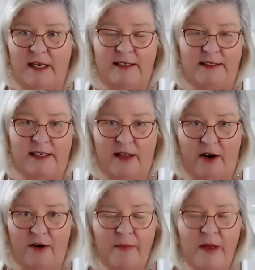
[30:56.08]
is in
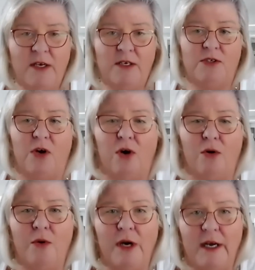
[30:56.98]
there.
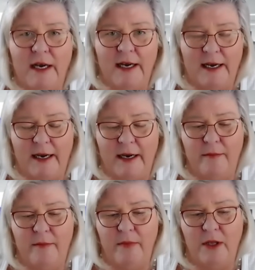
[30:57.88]
So
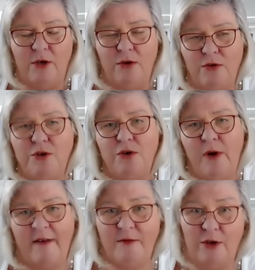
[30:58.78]
you do
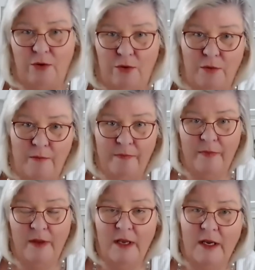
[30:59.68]
have to
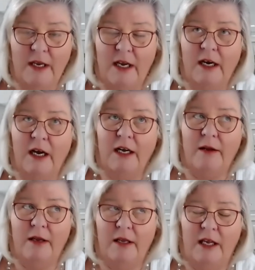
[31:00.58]

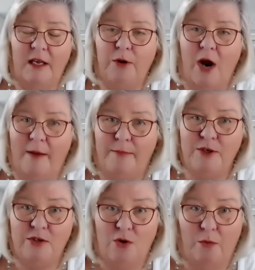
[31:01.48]
keep your
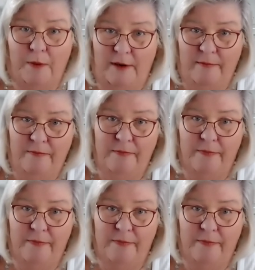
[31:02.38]
options open.